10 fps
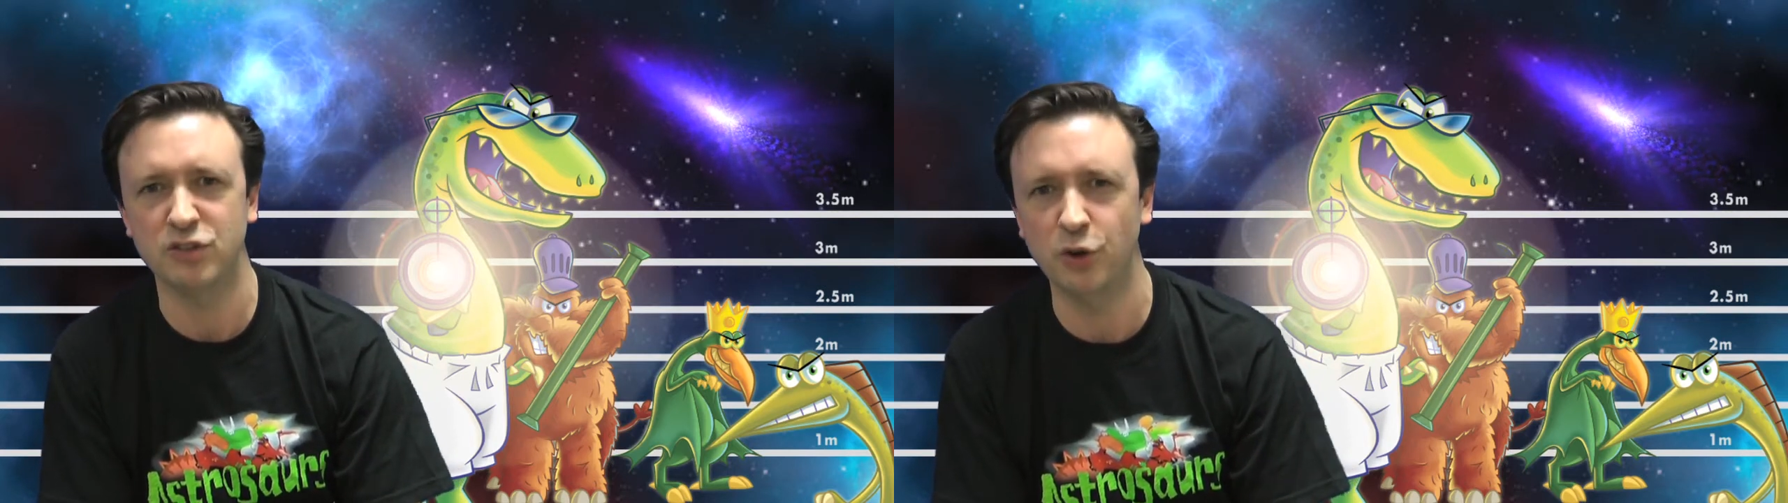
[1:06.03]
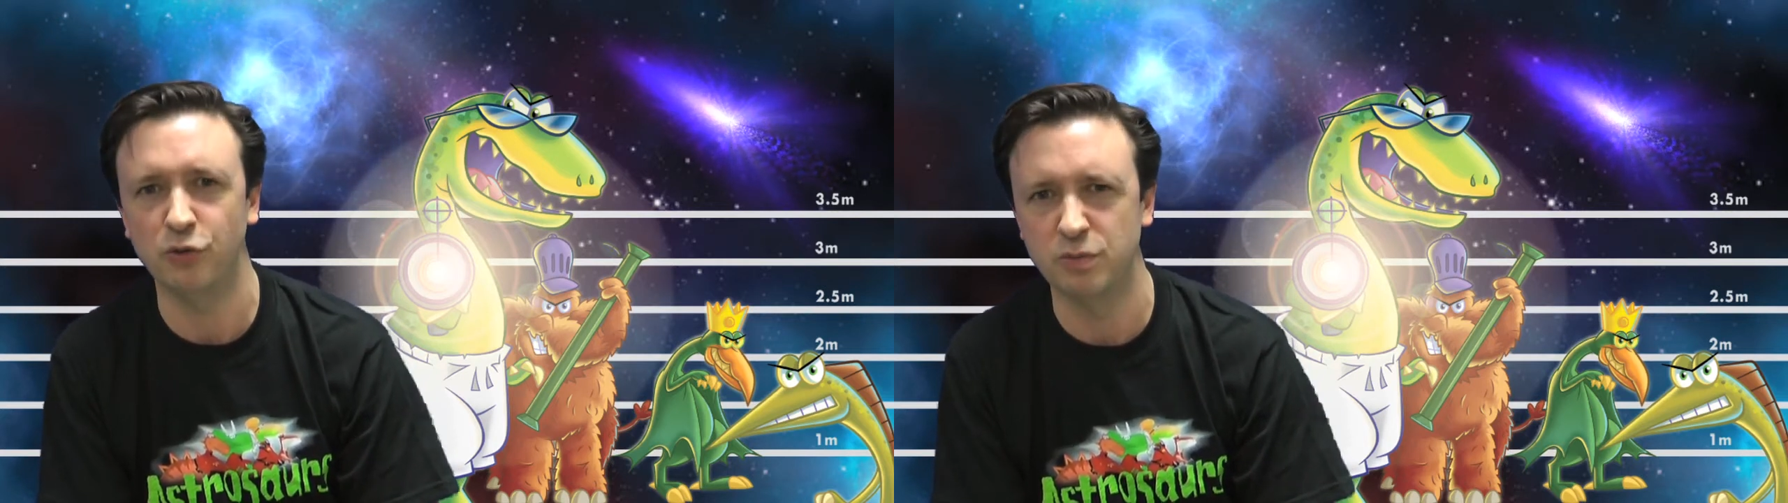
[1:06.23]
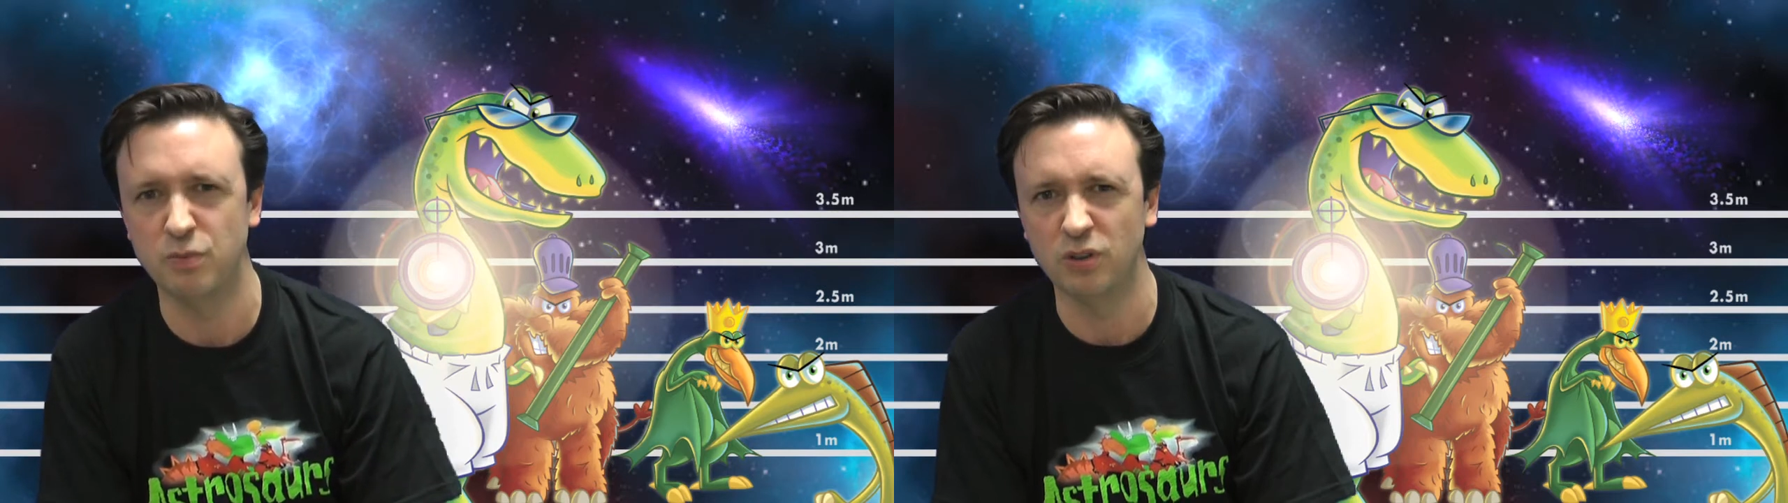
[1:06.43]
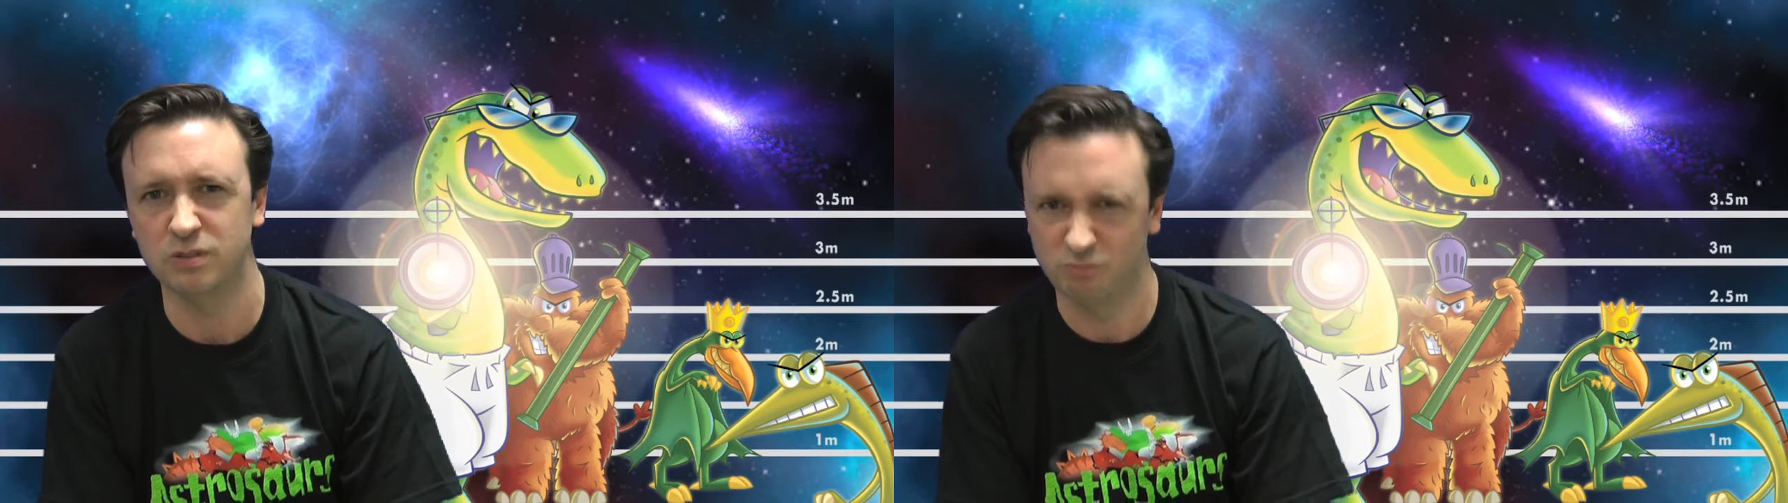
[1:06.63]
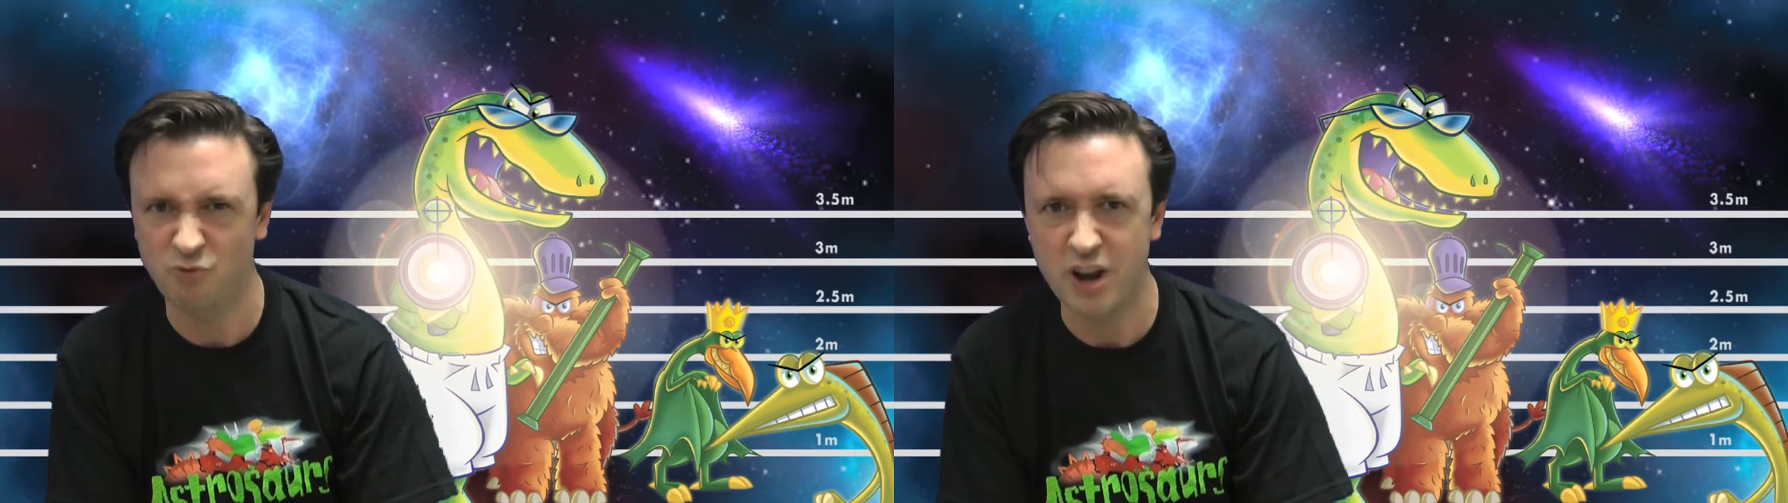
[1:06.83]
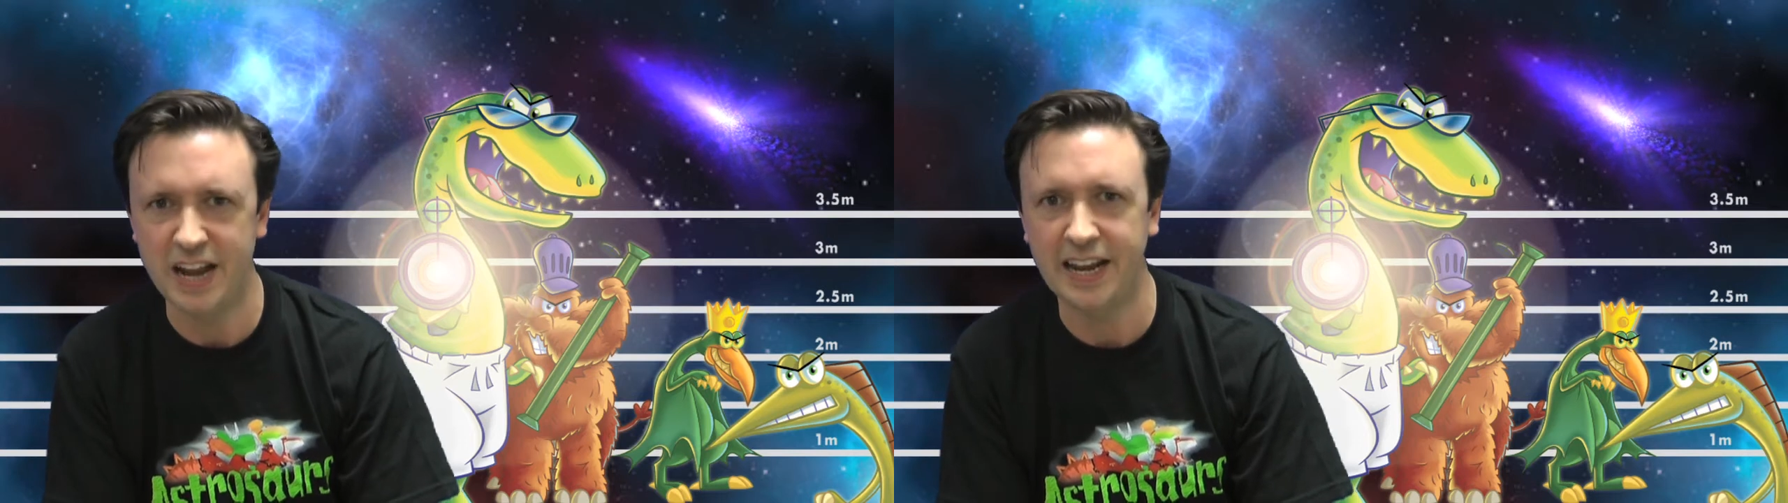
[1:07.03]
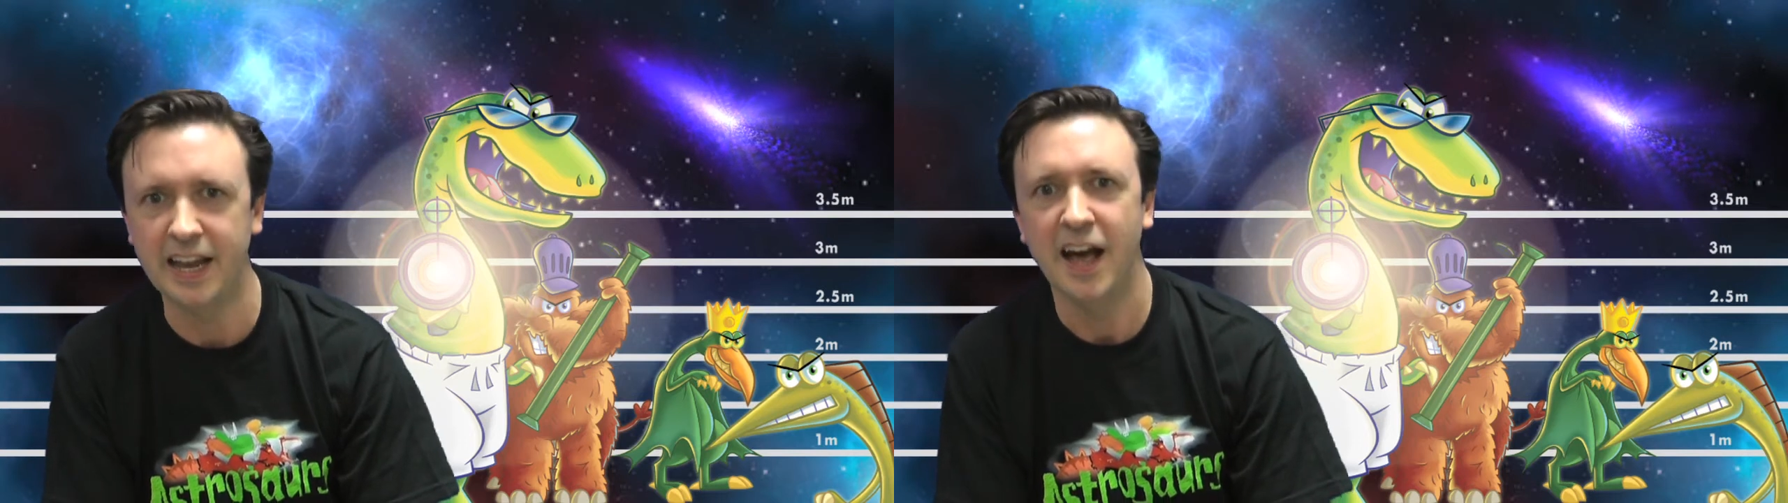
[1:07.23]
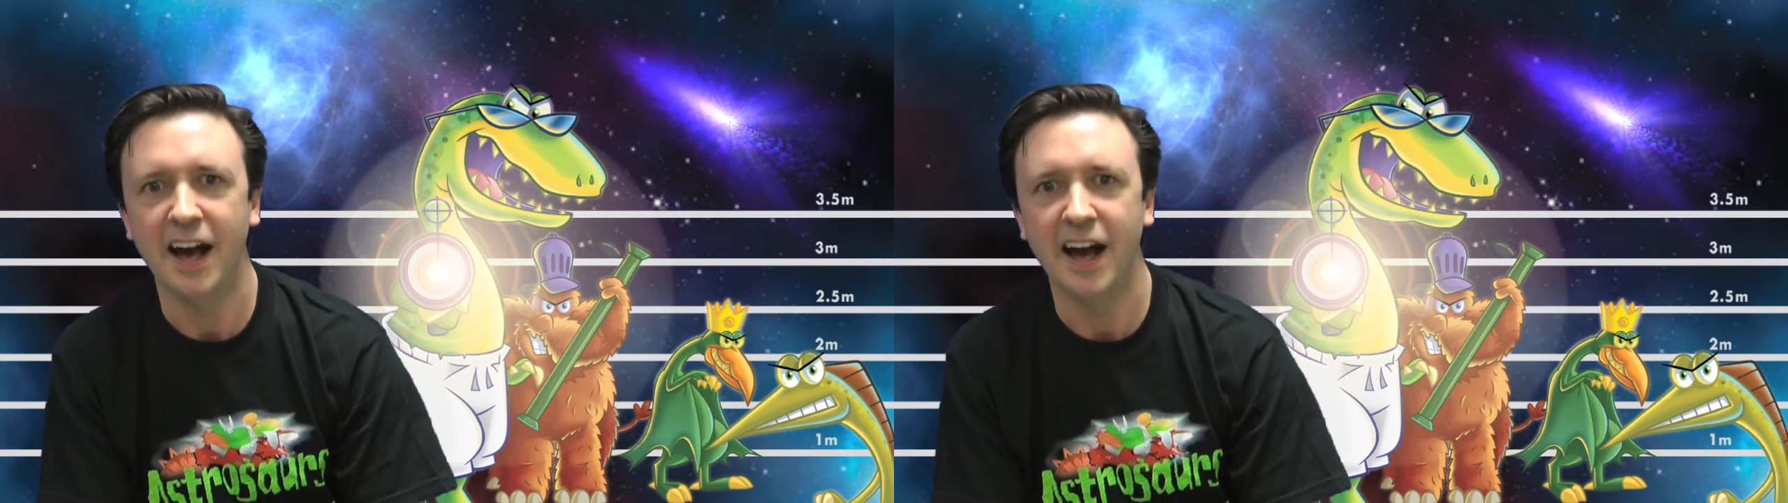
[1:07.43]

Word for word: children's books, really.